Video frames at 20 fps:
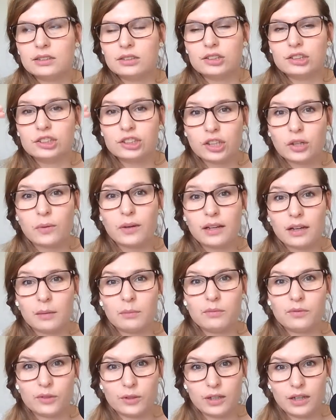showing
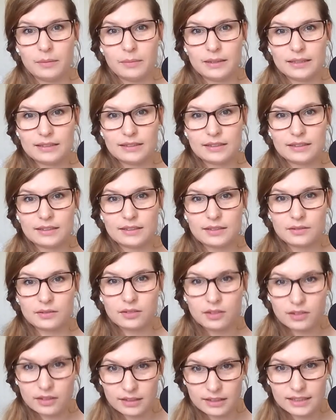up for her business
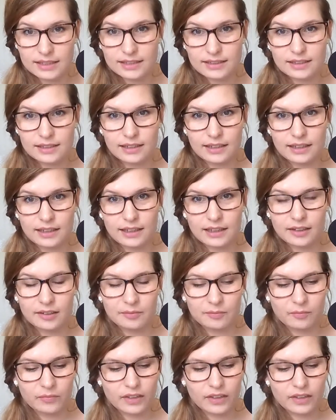consistently.